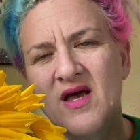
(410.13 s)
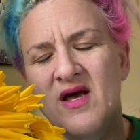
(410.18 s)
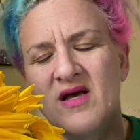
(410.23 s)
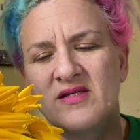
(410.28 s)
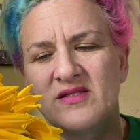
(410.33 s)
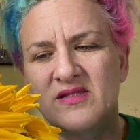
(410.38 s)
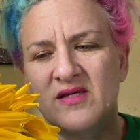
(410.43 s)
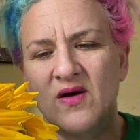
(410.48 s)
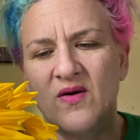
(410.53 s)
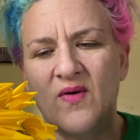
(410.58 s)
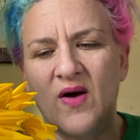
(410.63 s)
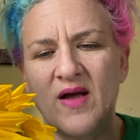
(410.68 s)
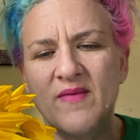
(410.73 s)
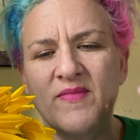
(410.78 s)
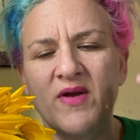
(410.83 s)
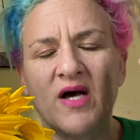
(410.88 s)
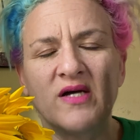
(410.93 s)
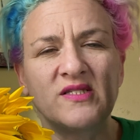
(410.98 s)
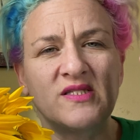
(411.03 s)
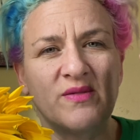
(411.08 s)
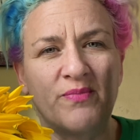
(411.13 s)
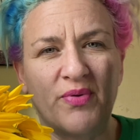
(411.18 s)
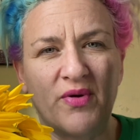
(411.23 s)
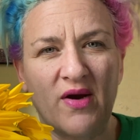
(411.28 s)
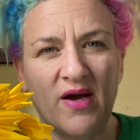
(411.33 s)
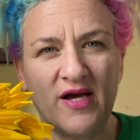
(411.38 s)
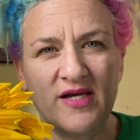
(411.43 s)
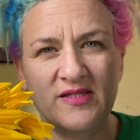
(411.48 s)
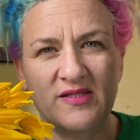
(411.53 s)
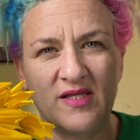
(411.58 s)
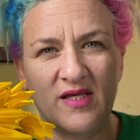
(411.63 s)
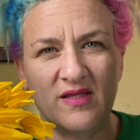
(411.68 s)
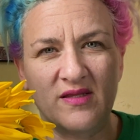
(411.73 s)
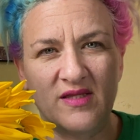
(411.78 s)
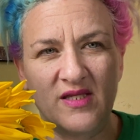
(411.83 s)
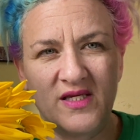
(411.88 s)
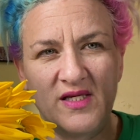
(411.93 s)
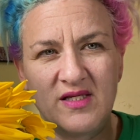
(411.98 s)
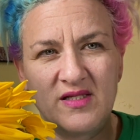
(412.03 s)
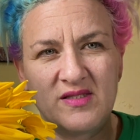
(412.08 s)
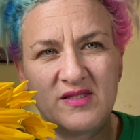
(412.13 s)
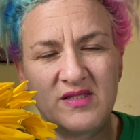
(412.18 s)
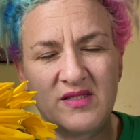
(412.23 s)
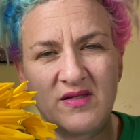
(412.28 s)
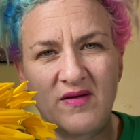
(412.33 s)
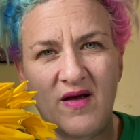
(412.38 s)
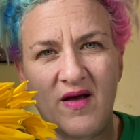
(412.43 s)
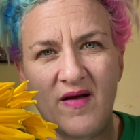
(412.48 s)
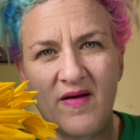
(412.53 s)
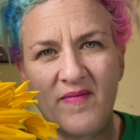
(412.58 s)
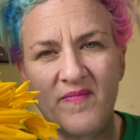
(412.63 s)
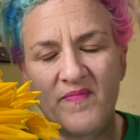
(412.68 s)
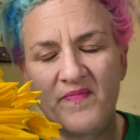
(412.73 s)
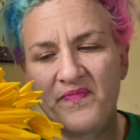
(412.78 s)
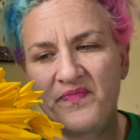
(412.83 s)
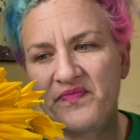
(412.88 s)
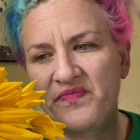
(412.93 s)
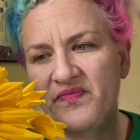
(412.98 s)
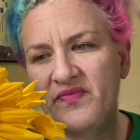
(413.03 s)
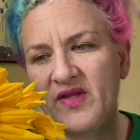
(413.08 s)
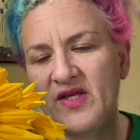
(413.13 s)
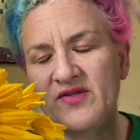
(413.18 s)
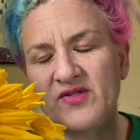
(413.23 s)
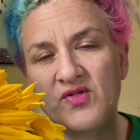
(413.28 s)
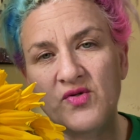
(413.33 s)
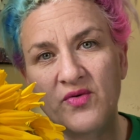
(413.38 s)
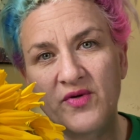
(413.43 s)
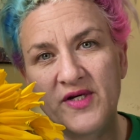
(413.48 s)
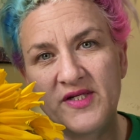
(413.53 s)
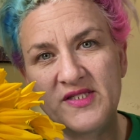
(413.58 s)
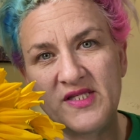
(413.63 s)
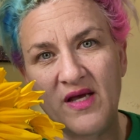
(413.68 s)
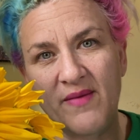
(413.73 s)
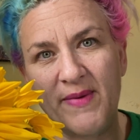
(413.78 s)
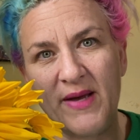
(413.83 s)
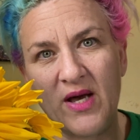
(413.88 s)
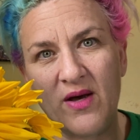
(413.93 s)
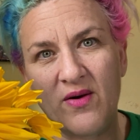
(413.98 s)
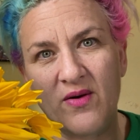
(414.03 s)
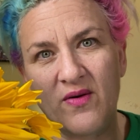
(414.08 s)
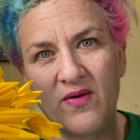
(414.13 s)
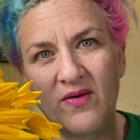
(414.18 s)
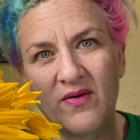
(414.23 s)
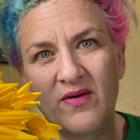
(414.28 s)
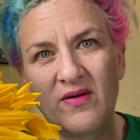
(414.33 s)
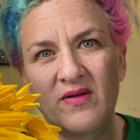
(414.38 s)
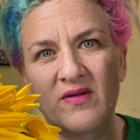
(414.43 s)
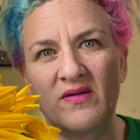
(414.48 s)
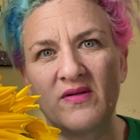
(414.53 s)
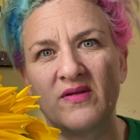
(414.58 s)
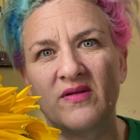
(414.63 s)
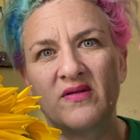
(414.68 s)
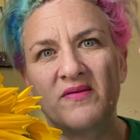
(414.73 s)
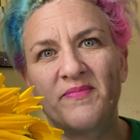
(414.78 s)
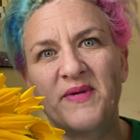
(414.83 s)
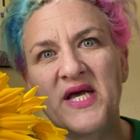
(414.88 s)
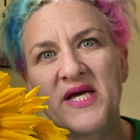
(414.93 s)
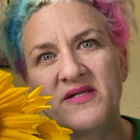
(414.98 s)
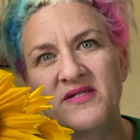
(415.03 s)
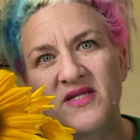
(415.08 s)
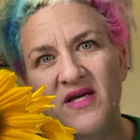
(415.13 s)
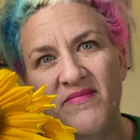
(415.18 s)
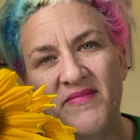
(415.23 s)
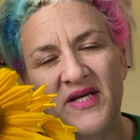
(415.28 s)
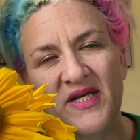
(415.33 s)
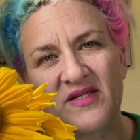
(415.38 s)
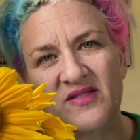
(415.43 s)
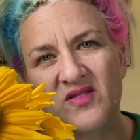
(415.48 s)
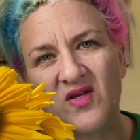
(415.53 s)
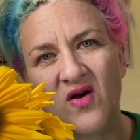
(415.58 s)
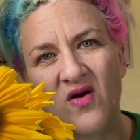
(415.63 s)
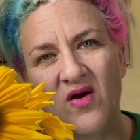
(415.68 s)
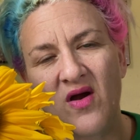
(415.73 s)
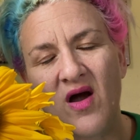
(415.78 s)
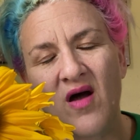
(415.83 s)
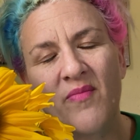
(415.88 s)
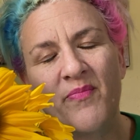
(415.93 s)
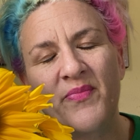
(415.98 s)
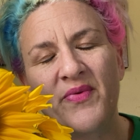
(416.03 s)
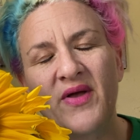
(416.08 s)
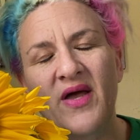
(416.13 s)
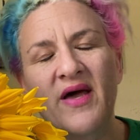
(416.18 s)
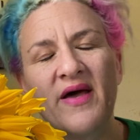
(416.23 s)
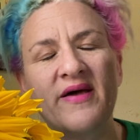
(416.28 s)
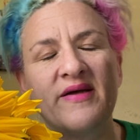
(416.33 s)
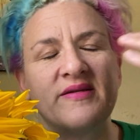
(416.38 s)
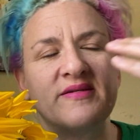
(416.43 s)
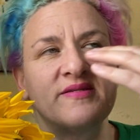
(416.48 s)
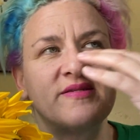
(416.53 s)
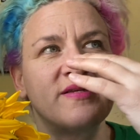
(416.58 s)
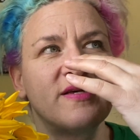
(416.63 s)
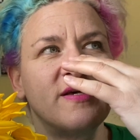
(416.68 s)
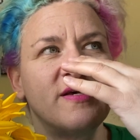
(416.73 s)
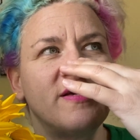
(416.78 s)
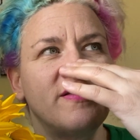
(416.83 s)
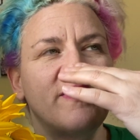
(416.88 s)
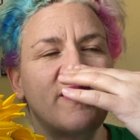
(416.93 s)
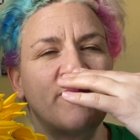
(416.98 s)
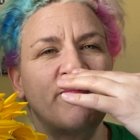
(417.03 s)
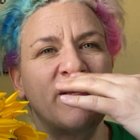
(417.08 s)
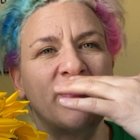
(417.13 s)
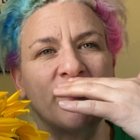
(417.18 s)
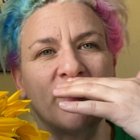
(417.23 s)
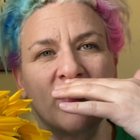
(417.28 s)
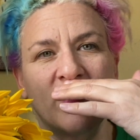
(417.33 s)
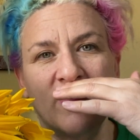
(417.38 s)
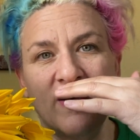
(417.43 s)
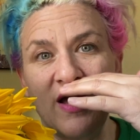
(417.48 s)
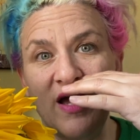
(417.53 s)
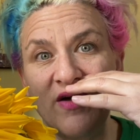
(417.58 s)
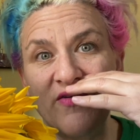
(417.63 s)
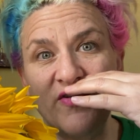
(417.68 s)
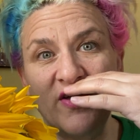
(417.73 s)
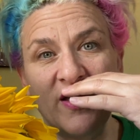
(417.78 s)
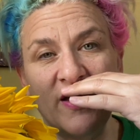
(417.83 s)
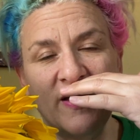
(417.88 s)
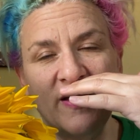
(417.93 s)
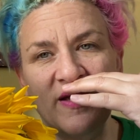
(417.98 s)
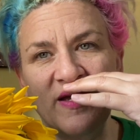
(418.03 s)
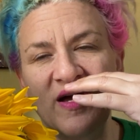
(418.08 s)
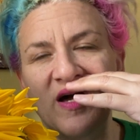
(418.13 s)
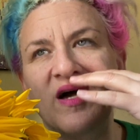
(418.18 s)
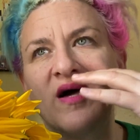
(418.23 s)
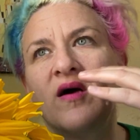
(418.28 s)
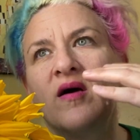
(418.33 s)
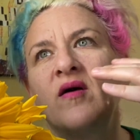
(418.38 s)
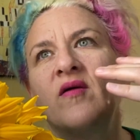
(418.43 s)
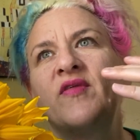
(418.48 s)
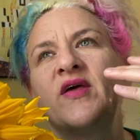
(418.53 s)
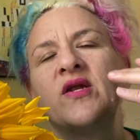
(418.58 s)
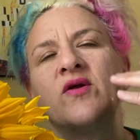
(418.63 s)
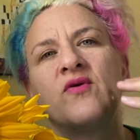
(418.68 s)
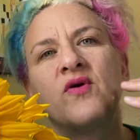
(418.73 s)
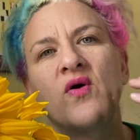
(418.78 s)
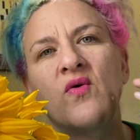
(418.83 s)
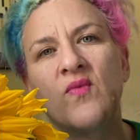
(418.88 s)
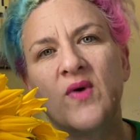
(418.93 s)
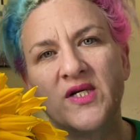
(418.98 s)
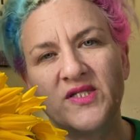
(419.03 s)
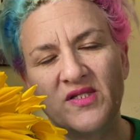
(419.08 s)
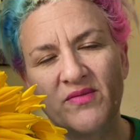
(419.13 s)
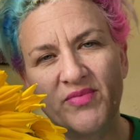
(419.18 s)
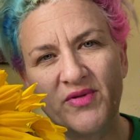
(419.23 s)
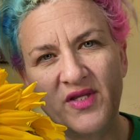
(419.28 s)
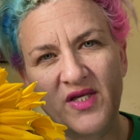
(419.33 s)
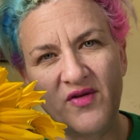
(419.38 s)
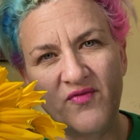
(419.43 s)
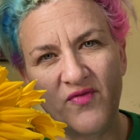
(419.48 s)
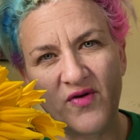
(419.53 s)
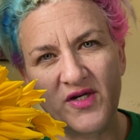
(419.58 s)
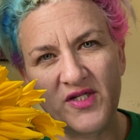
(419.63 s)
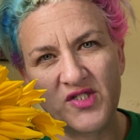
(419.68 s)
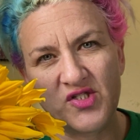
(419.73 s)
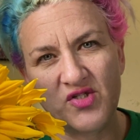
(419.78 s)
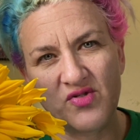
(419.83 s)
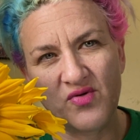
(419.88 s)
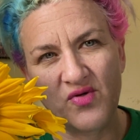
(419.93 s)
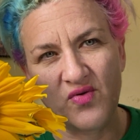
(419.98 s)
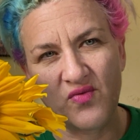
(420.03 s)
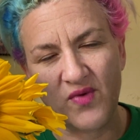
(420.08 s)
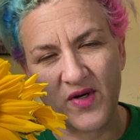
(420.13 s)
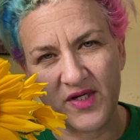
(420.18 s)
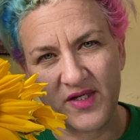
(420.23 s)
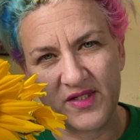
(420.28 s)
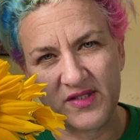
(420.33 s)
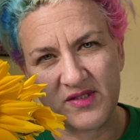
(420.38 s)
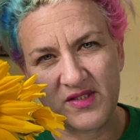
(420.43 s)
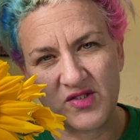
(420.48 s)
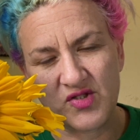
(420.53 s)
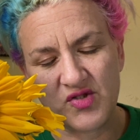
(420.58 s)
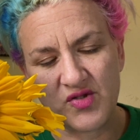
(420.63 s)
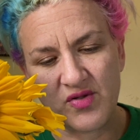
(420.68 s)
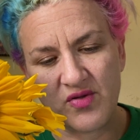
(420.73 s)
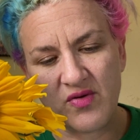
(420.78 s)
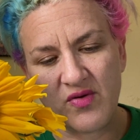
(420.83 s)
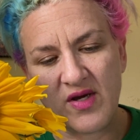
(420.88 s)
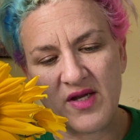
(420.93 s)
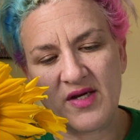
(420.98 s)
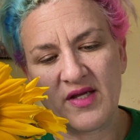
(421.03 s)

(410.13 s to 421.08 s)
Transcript: So I'm not surprised that these stories about pandemics are up and that people are having, they don't know what to believe, what is true, what isn't true. And